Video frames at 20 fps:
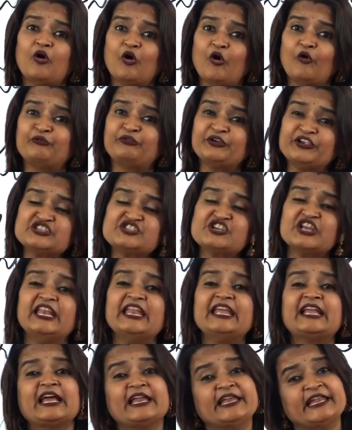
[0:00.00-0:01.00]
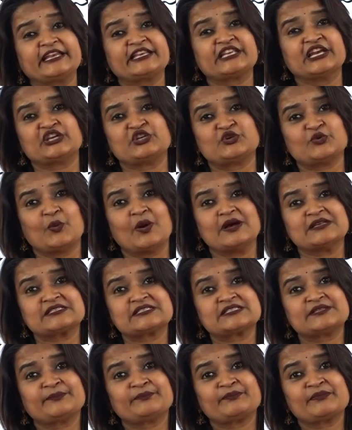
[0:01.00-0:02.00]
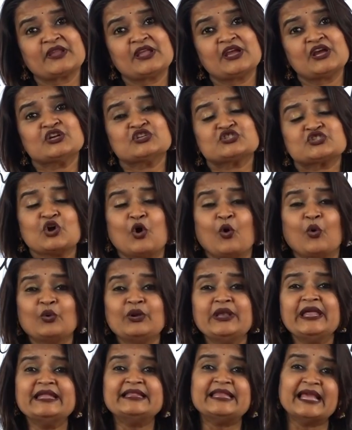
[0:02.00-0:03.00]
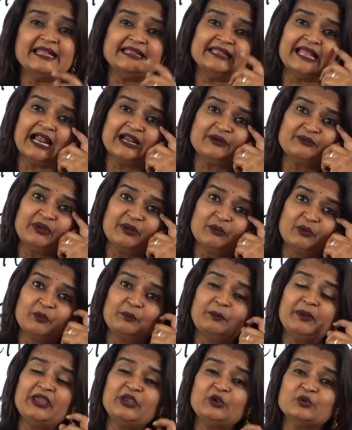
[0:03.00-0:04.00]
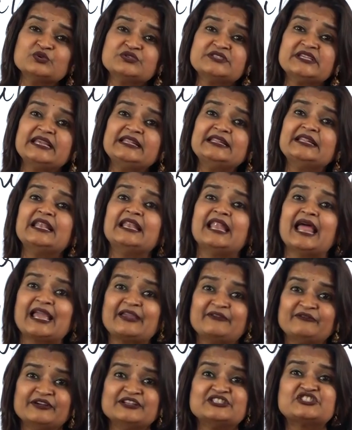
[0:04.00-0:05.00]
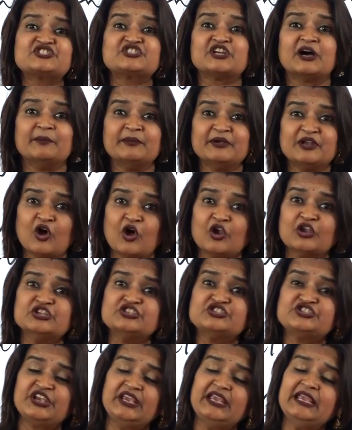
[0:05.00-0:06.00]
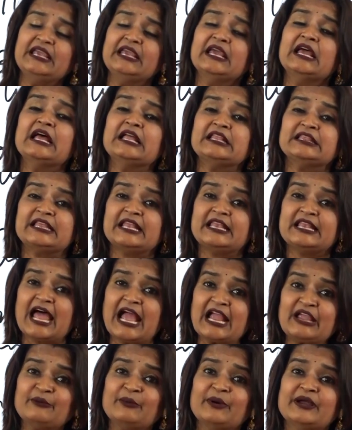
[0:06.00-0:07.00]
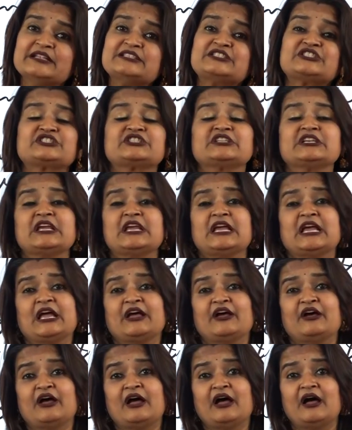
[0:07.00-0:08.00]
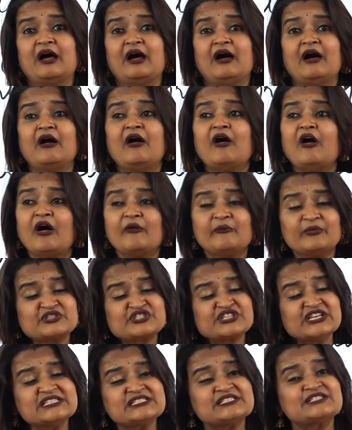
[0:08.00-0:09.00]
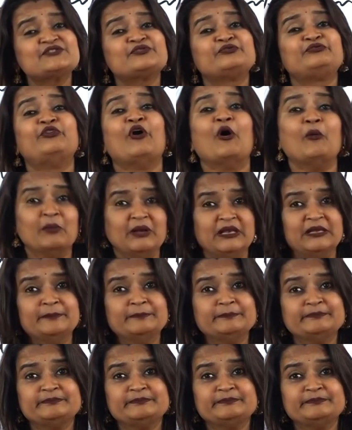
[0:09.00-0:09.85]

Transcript: officially connected to us. So, only then that we would be using the language terminology, the language which is formal.